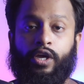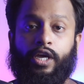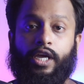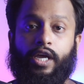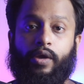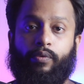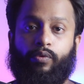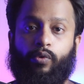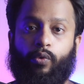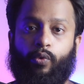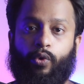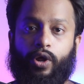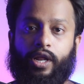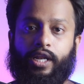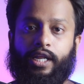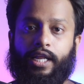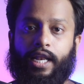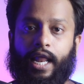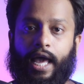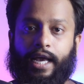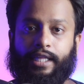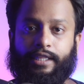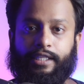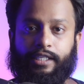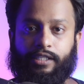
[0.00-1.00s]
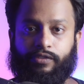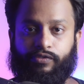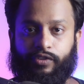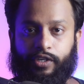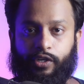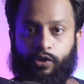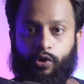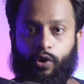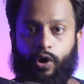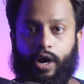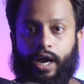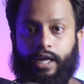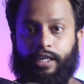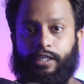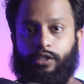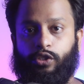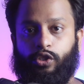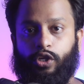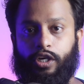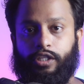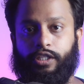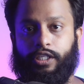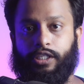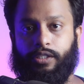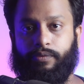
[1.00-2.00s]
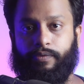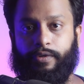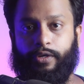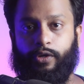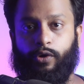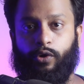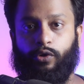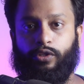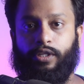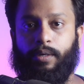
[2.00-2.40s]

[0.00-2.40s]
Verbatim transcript: If you really like this video and enjoyed this video,